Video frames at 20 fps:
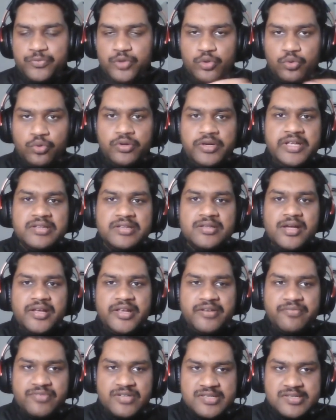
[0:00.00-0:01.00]
Only in the
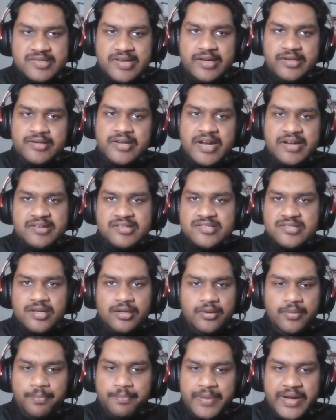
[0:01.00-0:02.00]
inverse side, that is the
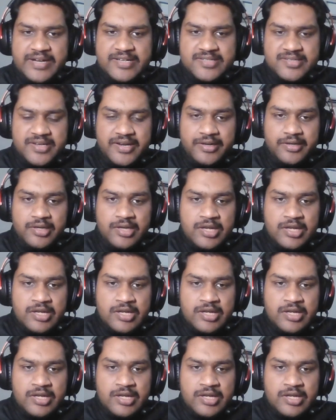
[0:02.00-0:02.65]
pet side.